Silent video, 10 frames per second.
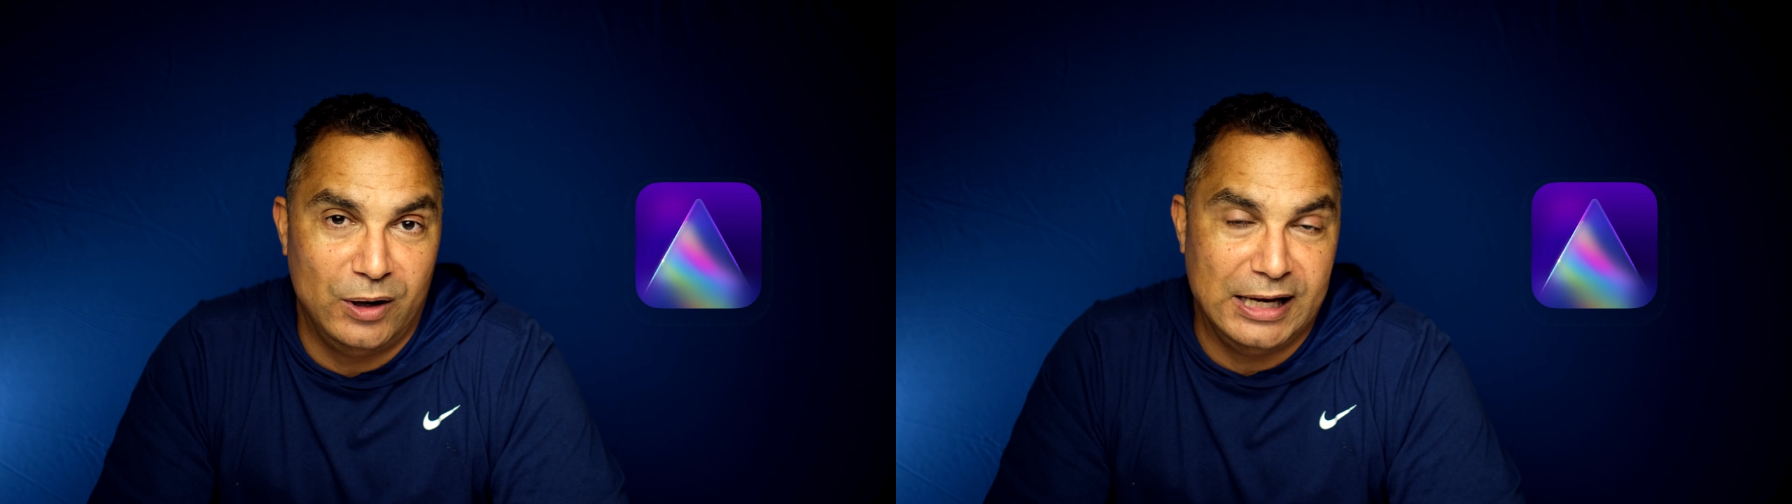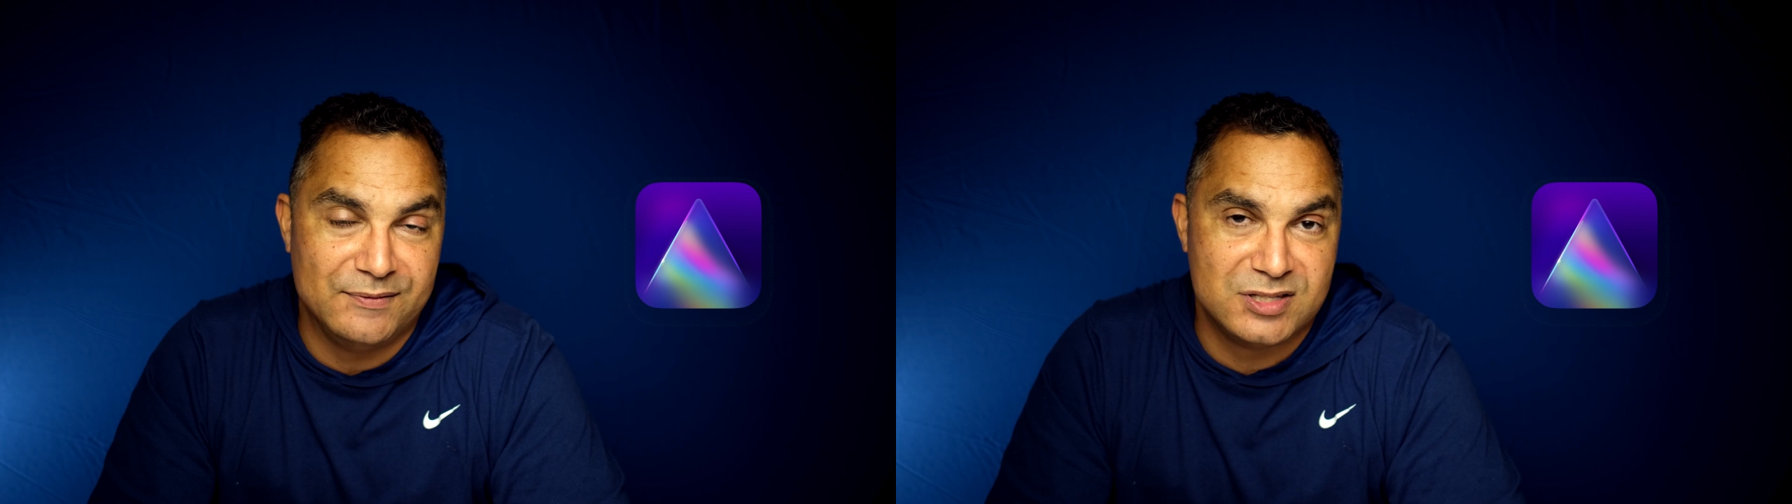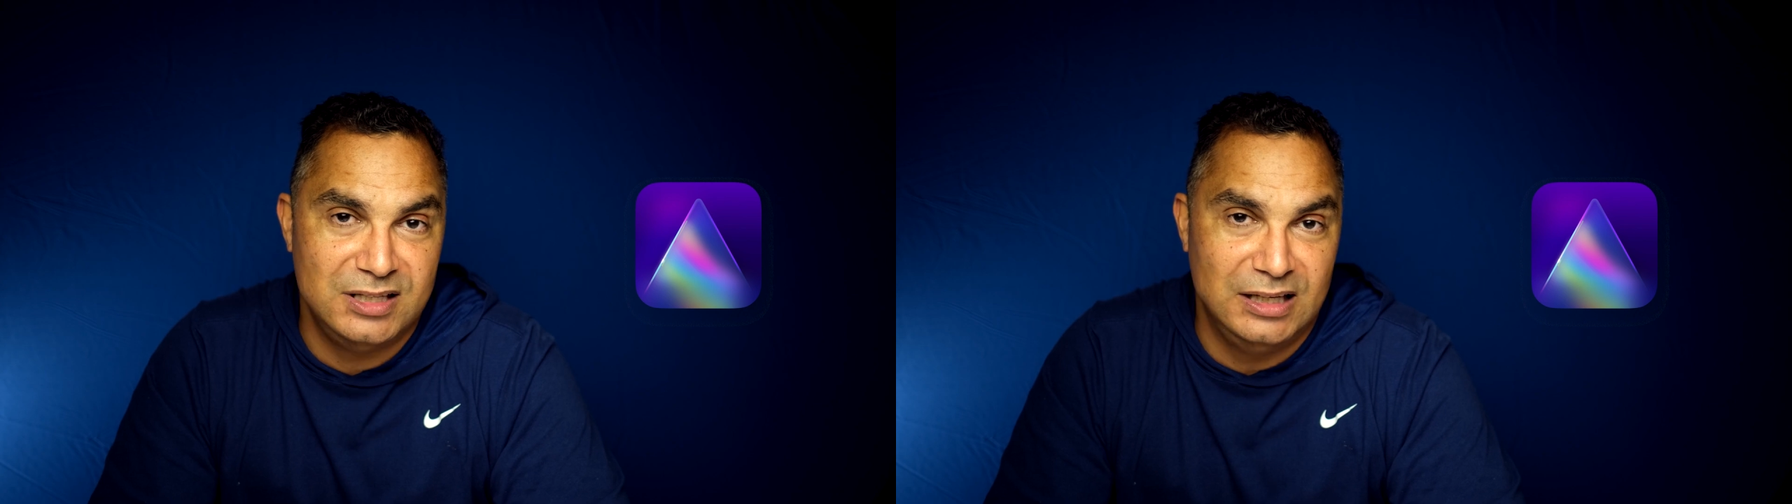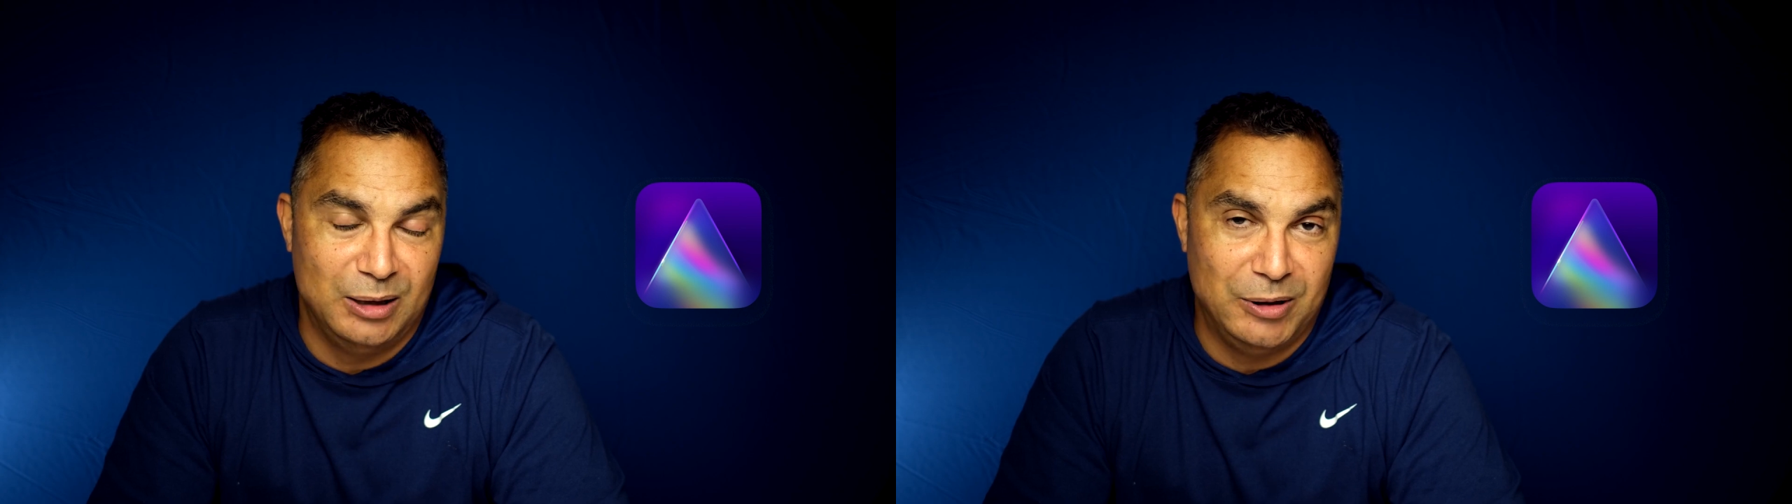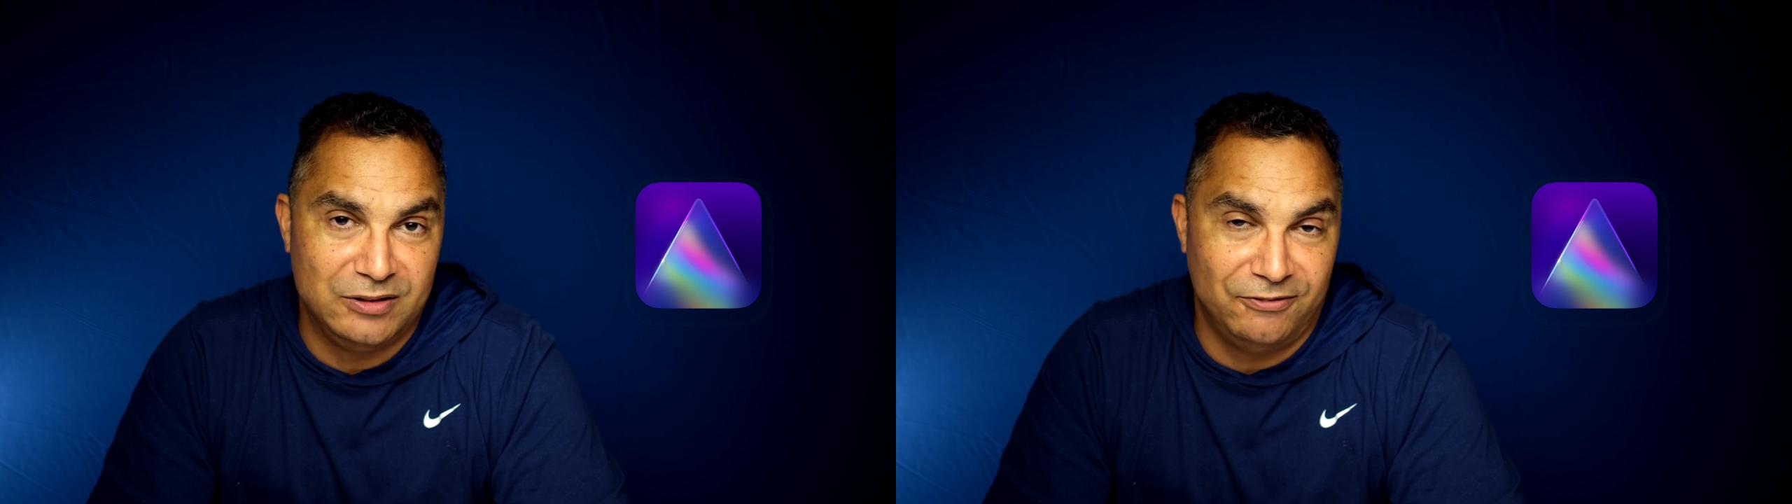what I have seen
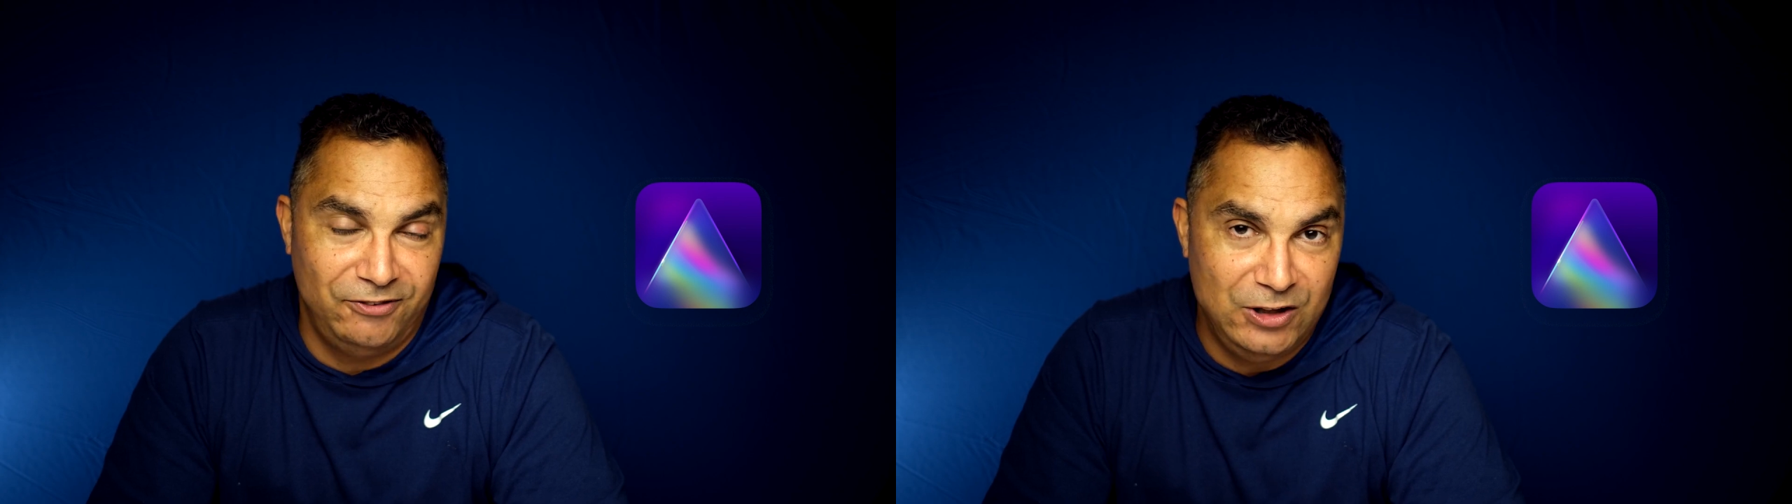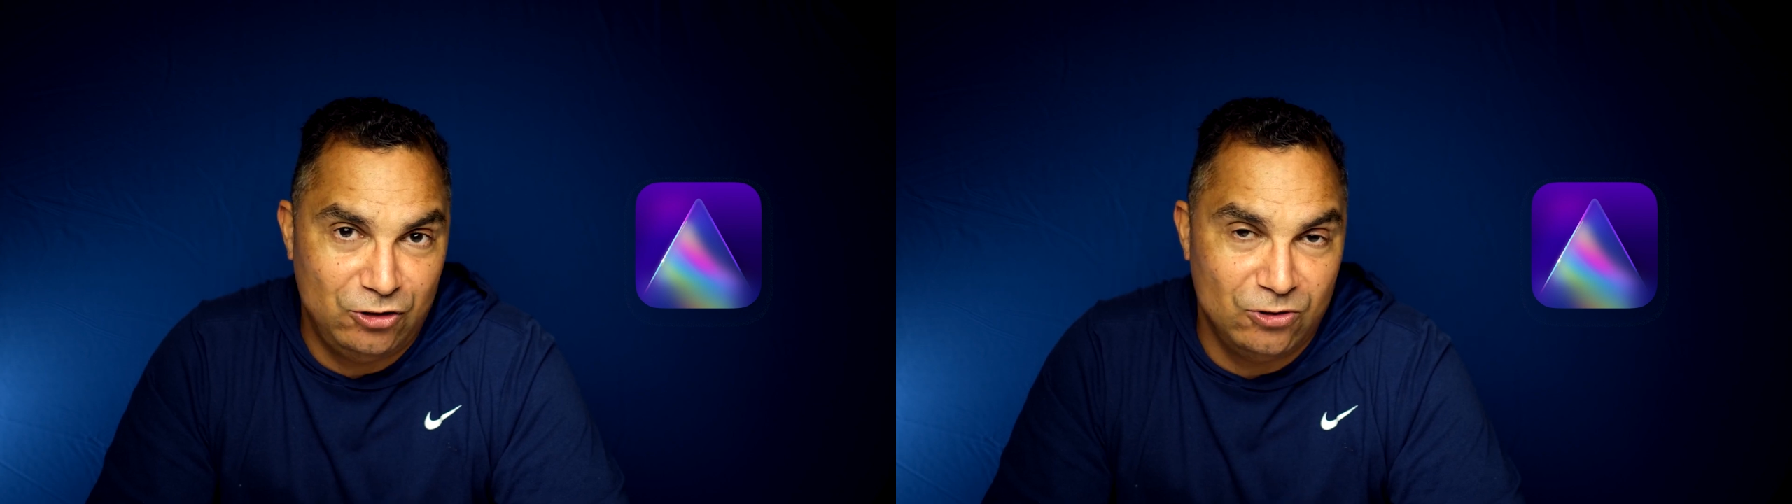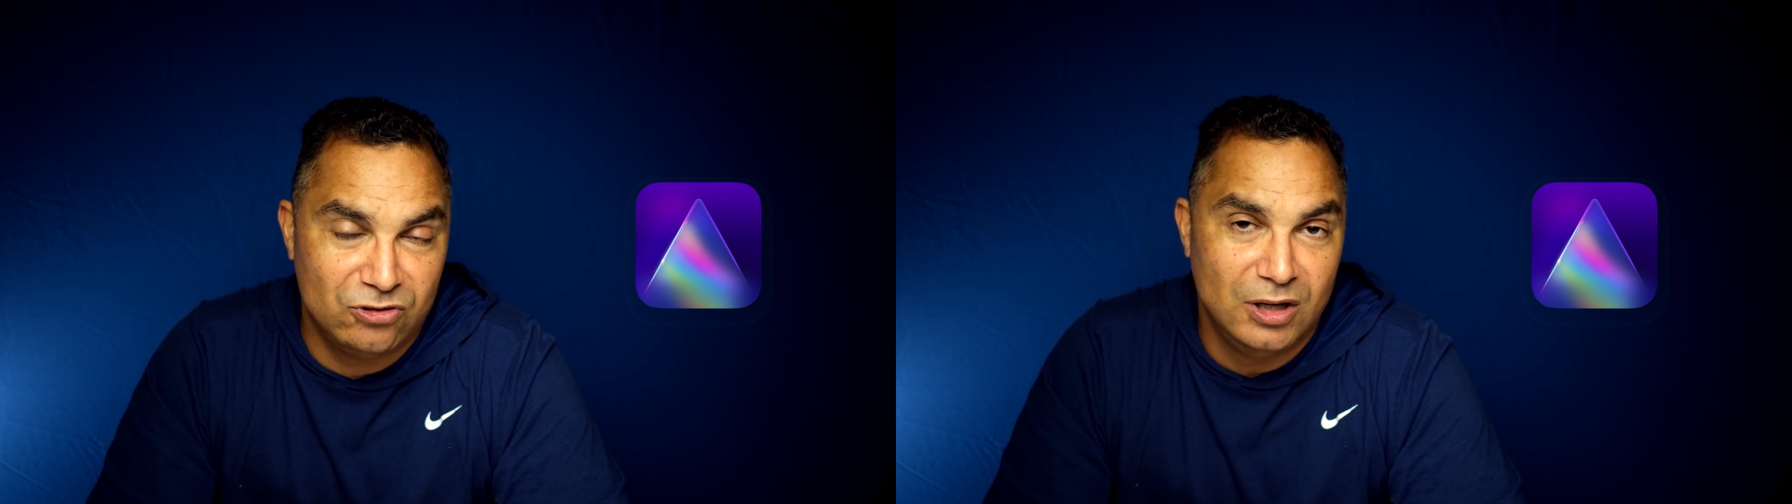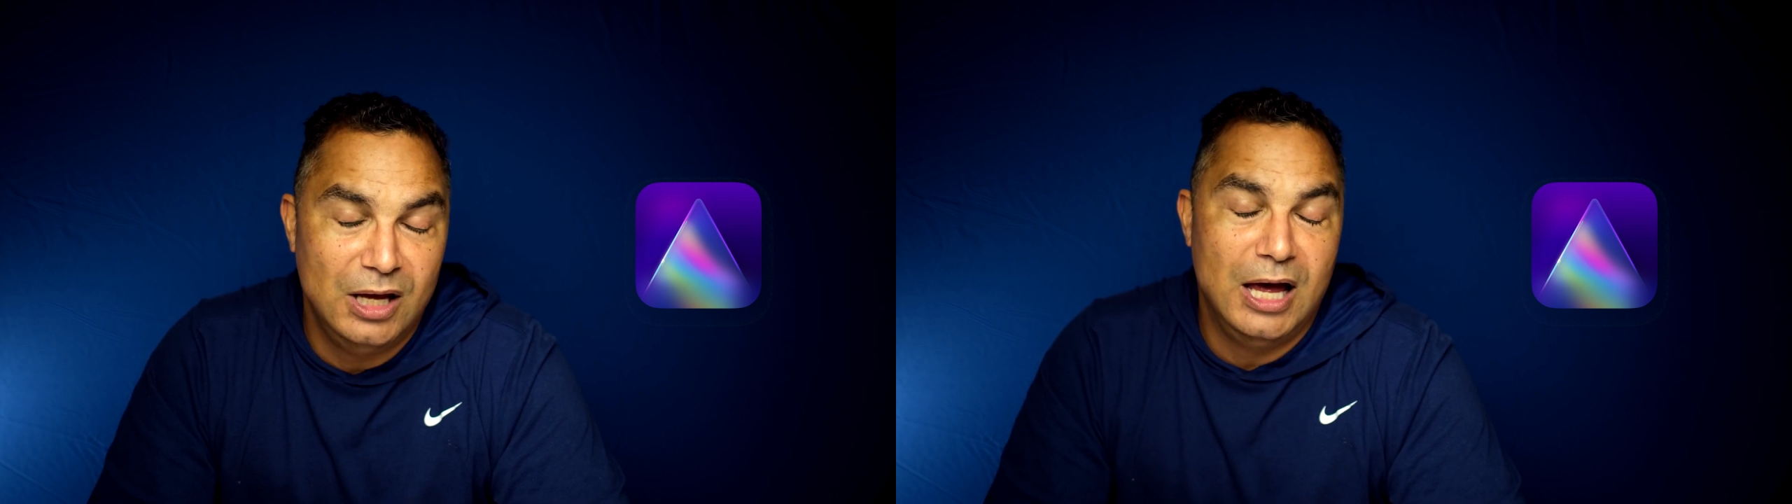about the features.